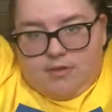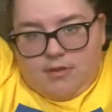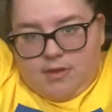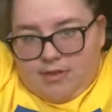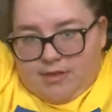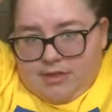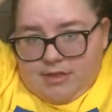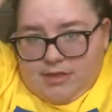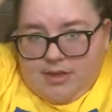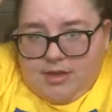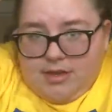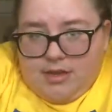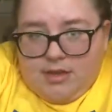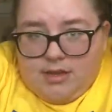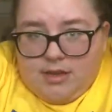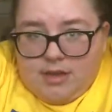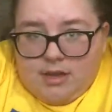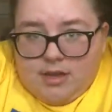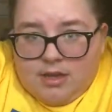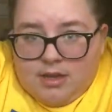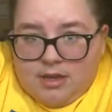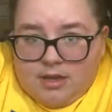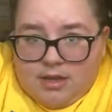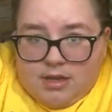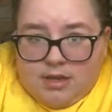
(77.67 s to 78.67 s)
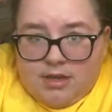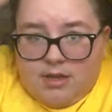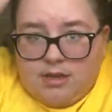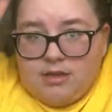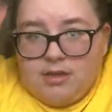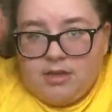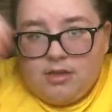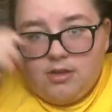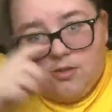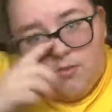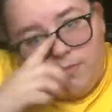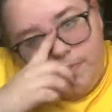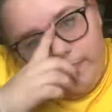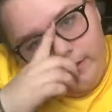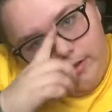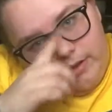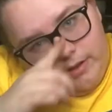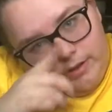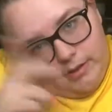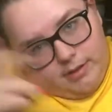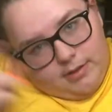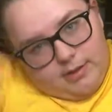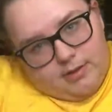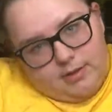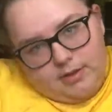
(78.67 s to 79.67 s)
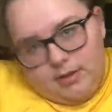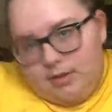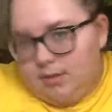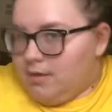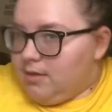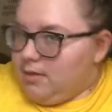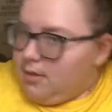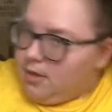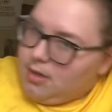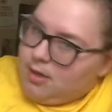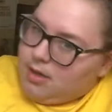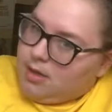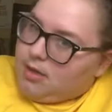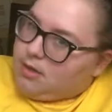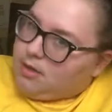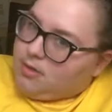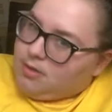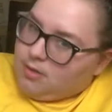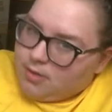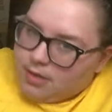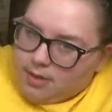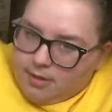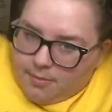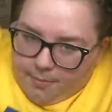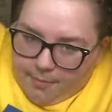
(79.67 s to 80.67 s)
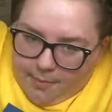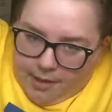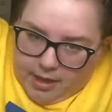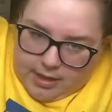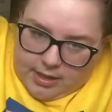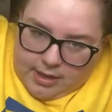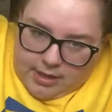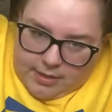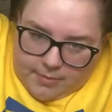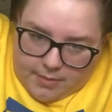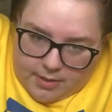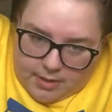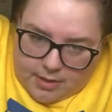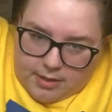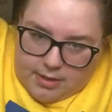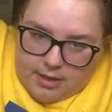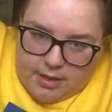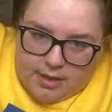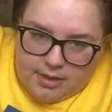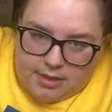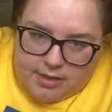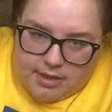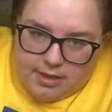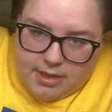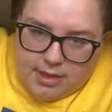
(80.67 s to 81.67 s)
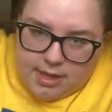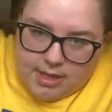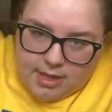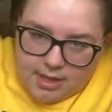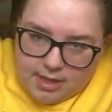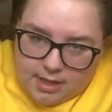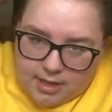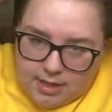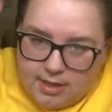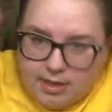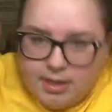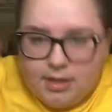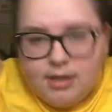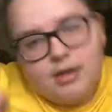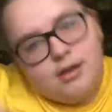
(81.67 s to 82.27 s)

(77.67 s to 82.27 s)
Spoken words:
I think they do buns. Do like messy buns, I think.